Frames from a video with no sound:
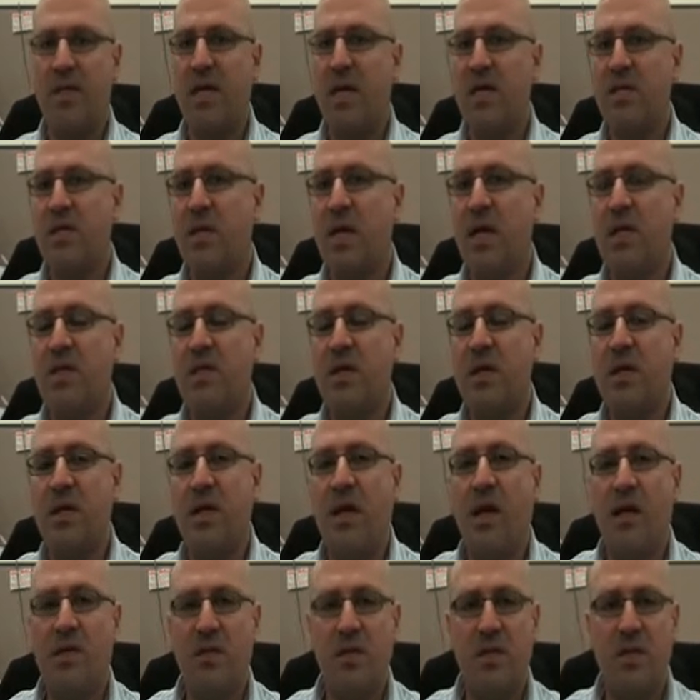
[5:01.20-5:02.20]
as an asset
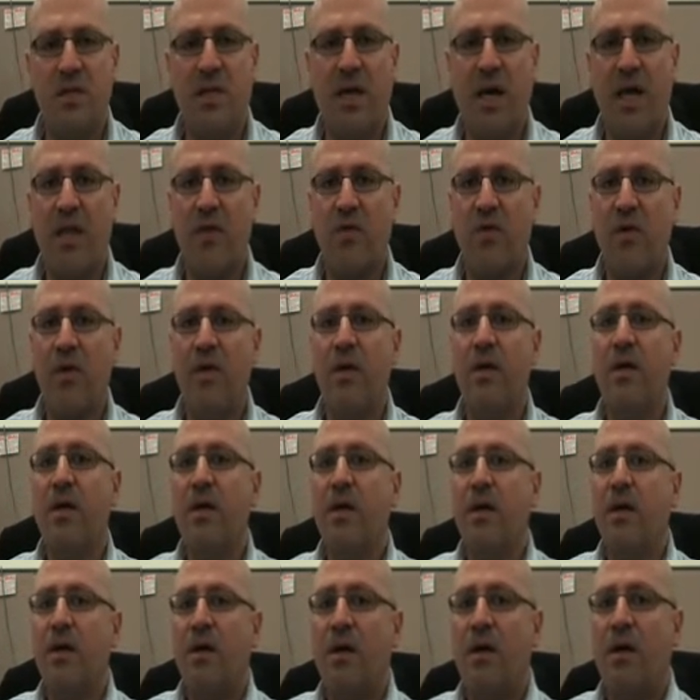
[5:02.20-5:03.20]
class is gathering
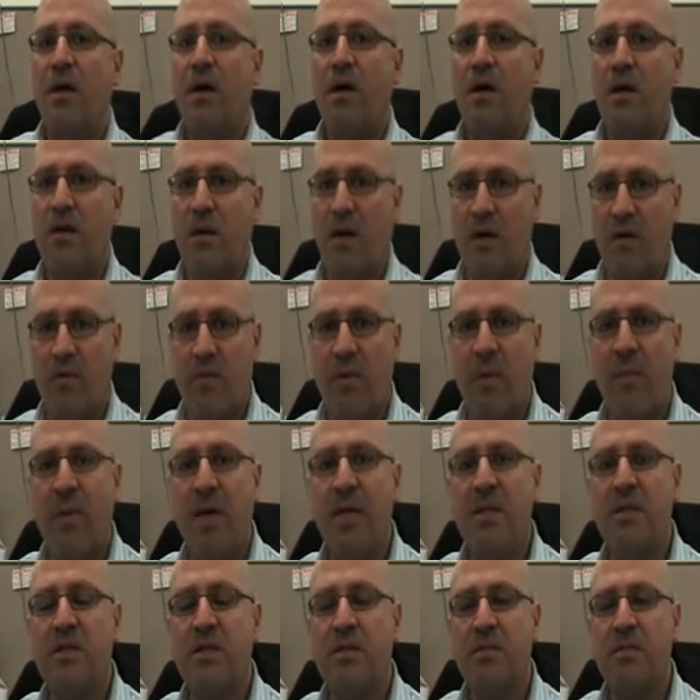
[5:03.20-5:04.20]
a lot of
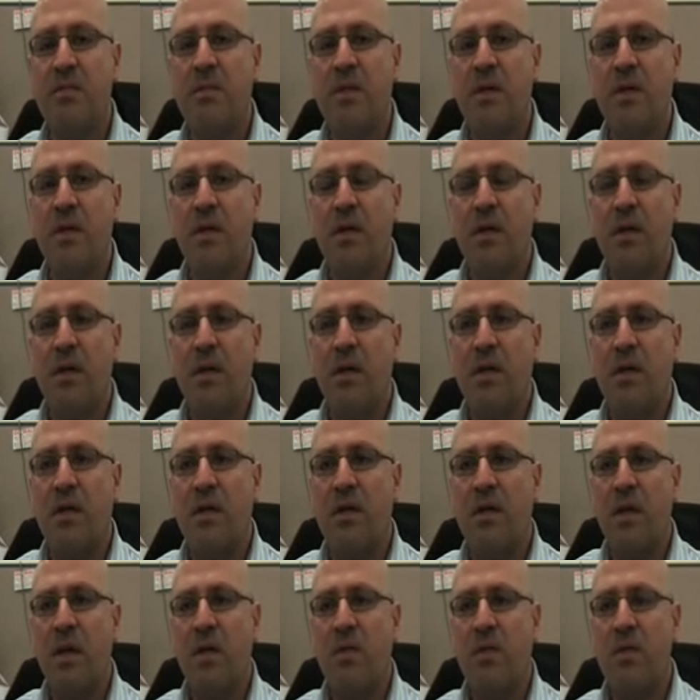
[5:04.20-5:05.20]
momentum,
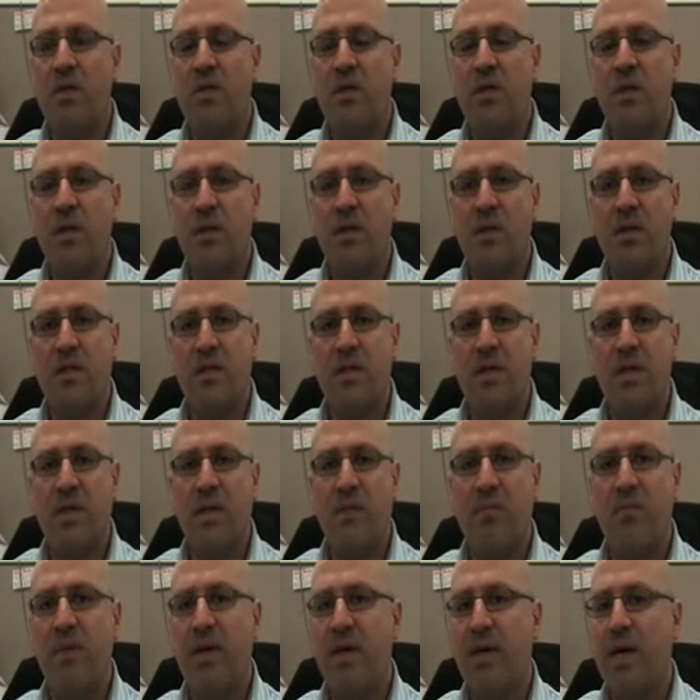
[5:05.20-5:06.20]
and we're certainly seeing a
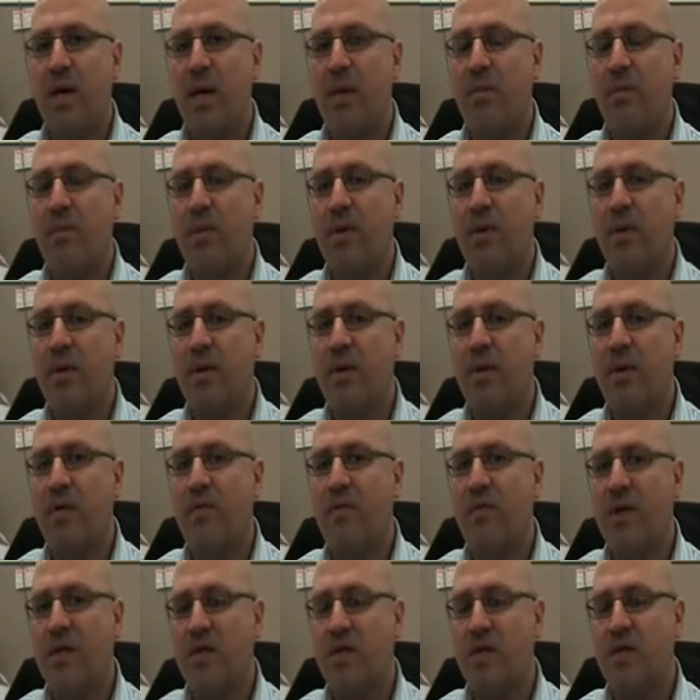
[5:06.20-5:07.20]
pick-up in
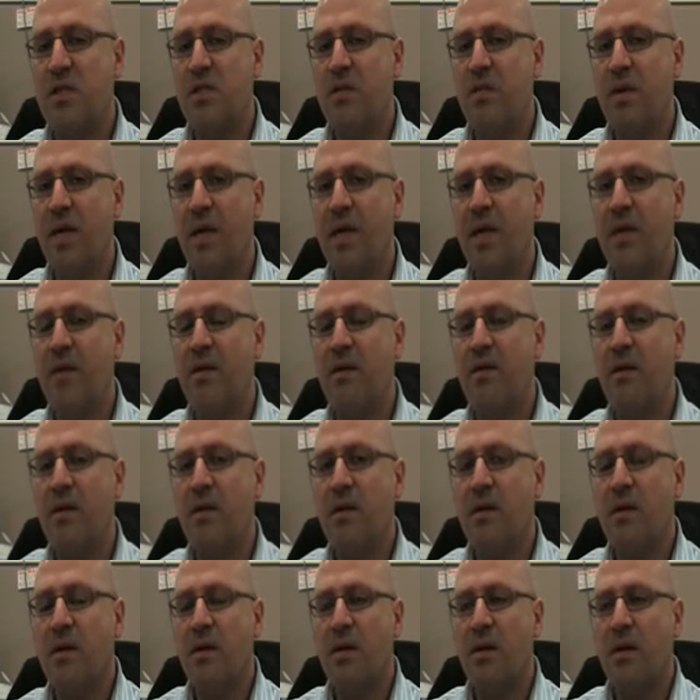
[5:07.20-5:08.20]
investor demand
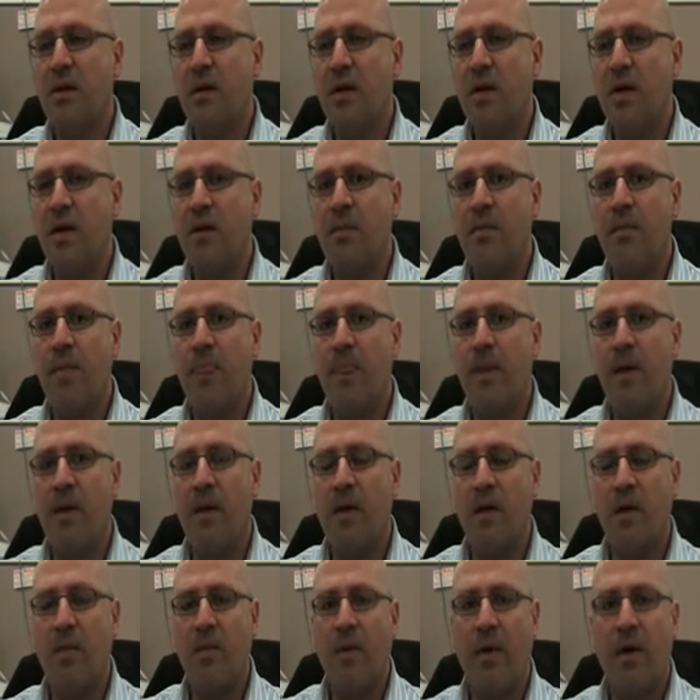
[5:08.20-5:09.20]

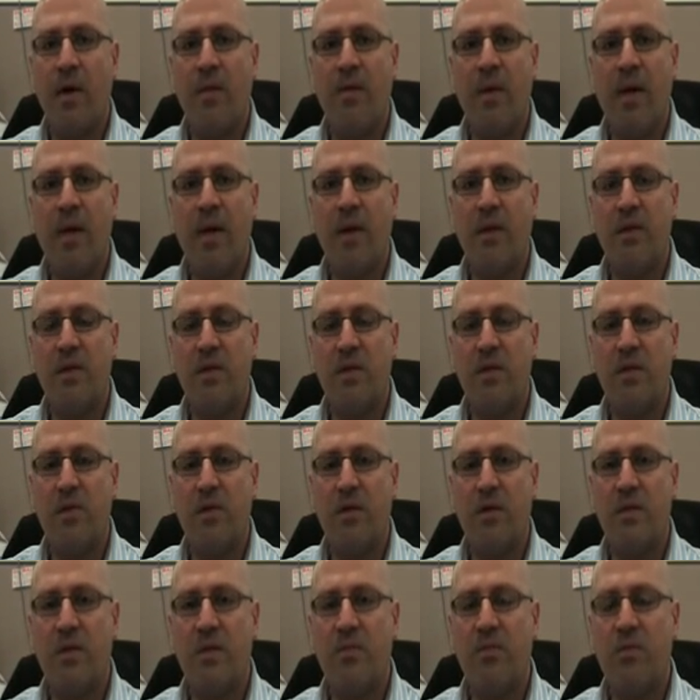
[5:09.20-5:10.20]
in commodity markets
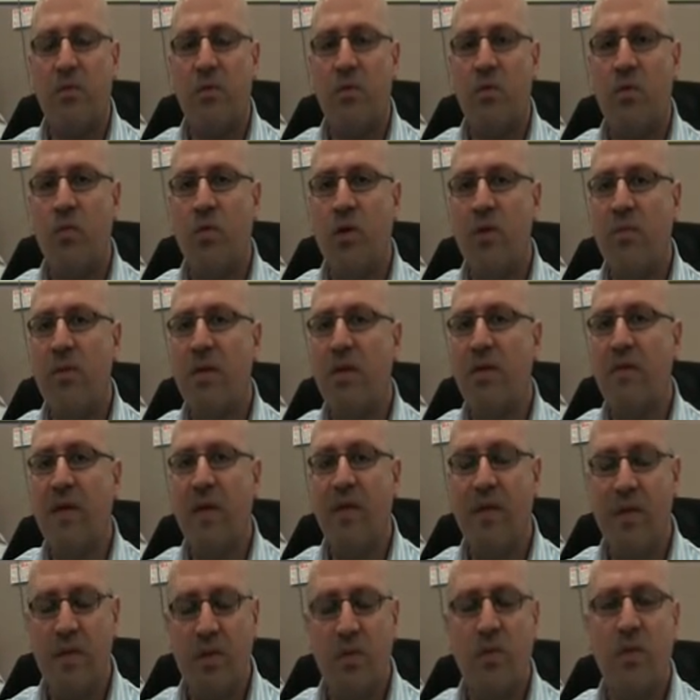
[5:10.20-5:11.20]
across the board, and we believe
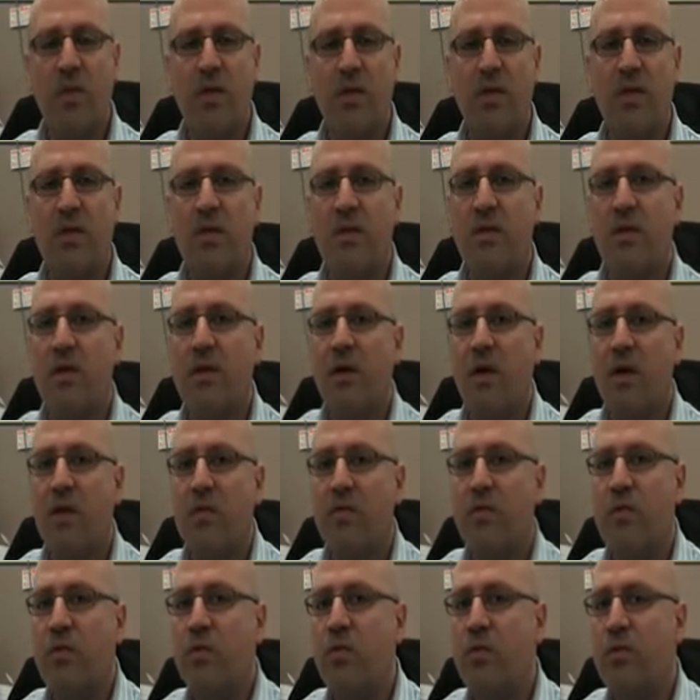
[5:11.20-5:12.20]
that this will continue going
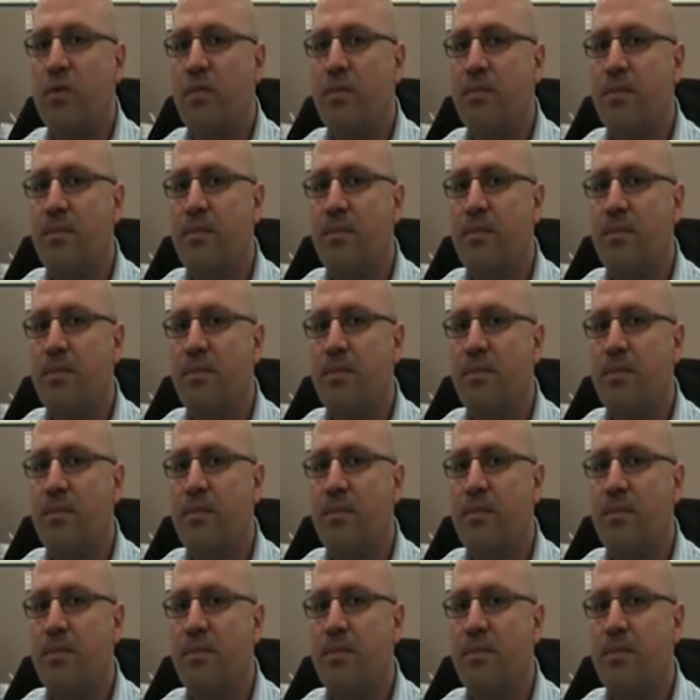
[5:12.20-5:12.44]
forward.